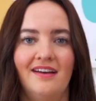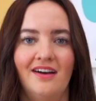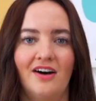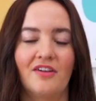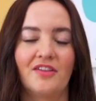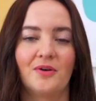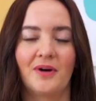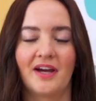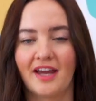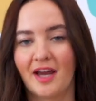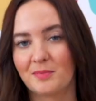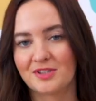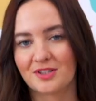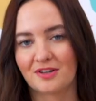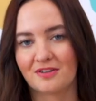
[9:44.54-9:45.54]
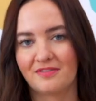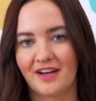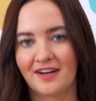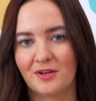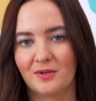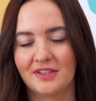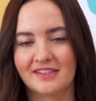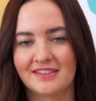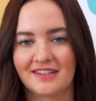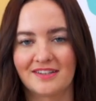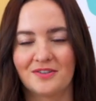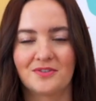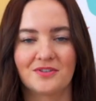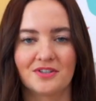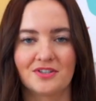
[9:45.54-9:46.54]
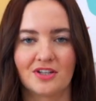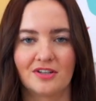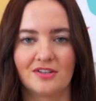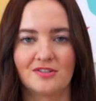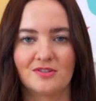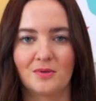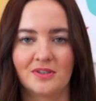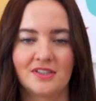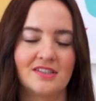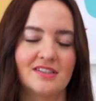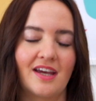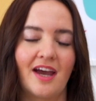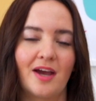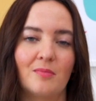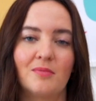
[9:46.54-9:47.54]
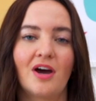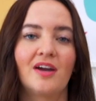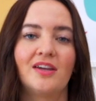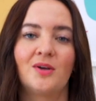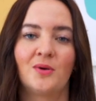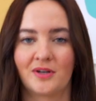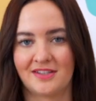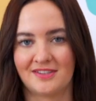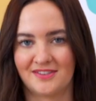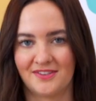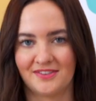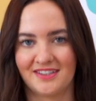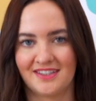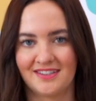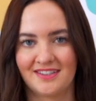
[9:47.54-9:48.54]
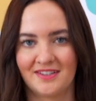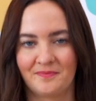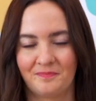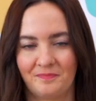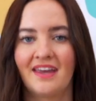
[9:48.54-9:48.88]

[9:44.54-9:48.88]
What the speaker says: Although I am a certified holistic nutrition consultant, I am not your consultant.